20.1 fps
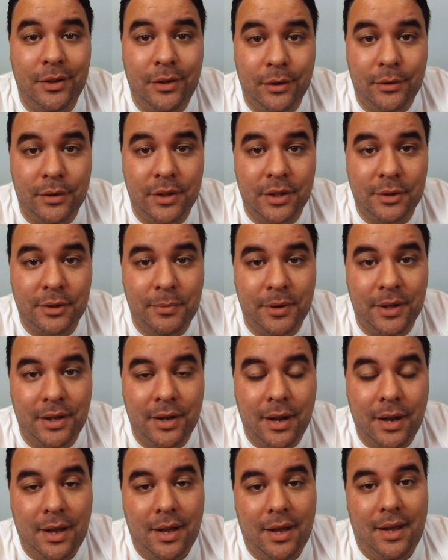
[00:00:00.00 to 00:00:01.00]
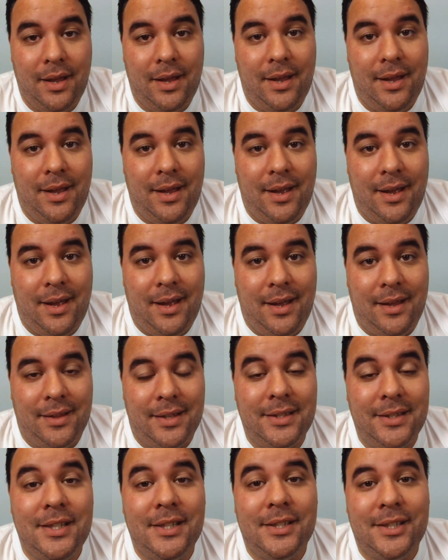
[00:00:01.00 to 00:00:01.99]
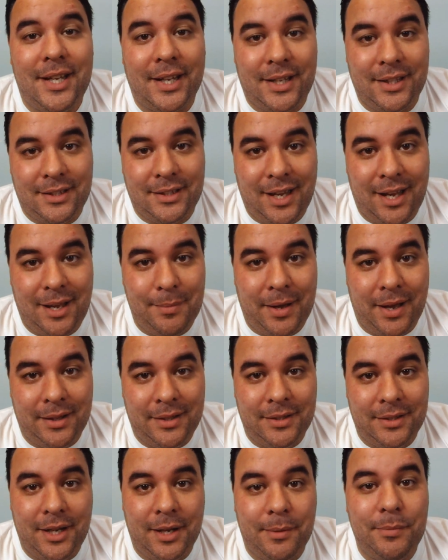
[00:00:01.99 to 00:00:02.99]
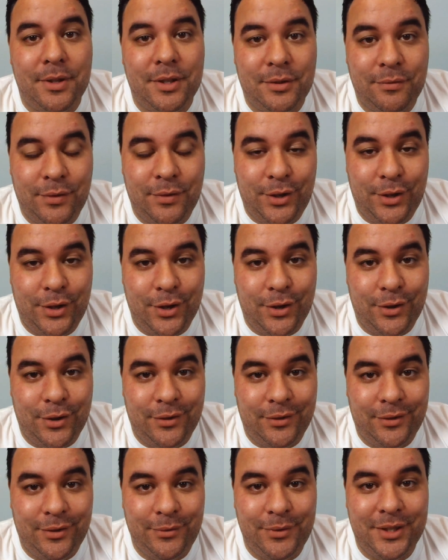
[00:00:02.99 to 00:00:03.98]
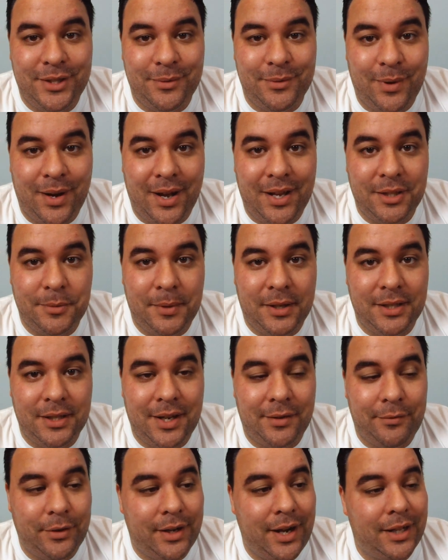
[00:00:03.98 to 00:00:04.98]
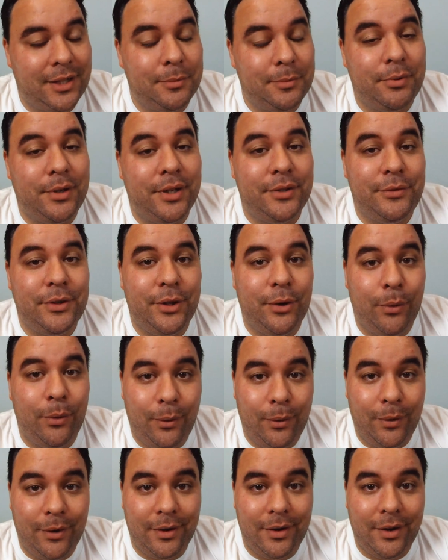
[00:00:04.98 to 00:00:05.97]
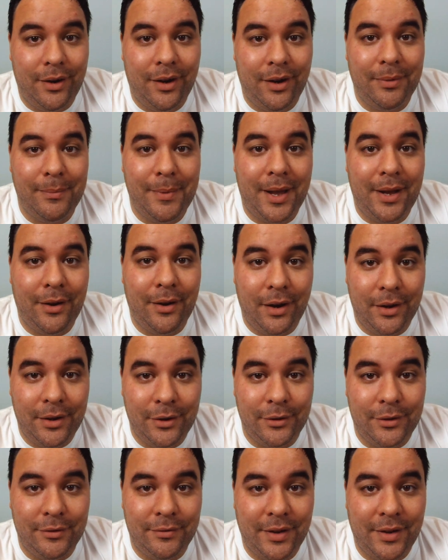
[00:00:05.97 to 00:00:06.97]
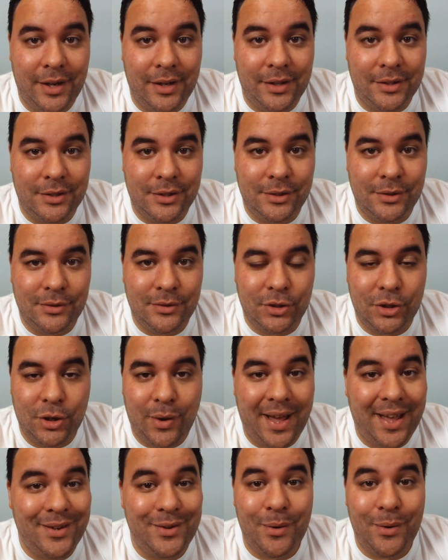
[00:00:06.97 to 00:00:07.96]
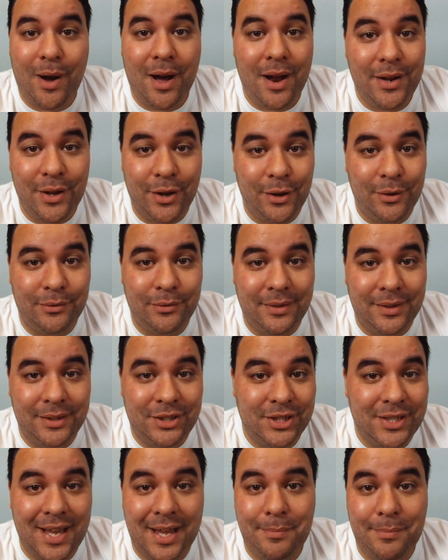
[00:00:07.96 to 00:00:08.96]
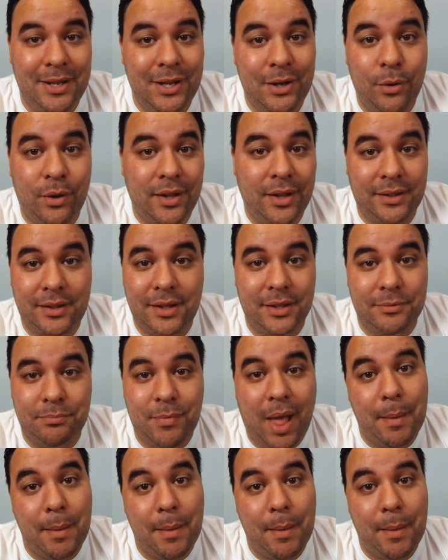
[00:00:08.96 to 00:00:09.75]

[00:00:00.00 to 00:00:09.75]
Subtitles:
know this, but this is the second time I had to tape this video. The reason why is because I forgot to press record on my audio device. So I had no audio. It just had me going like this.